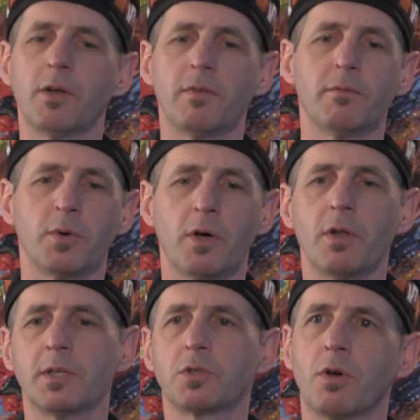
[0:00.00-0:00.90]
all of it. When
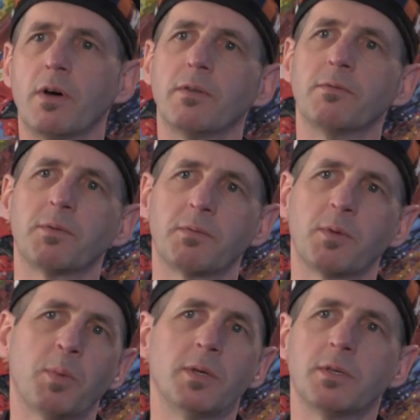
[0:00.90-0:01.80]
all that's gone,
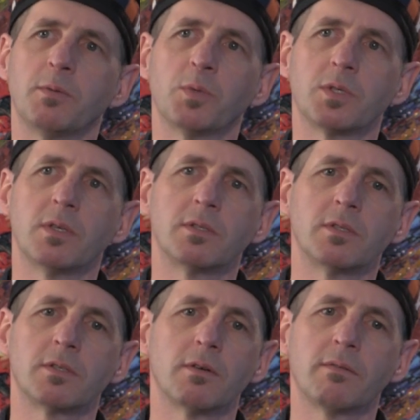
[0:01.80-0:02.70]
the painting presents
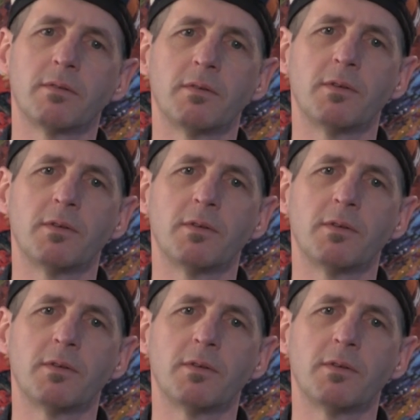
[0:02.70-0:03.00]
itself.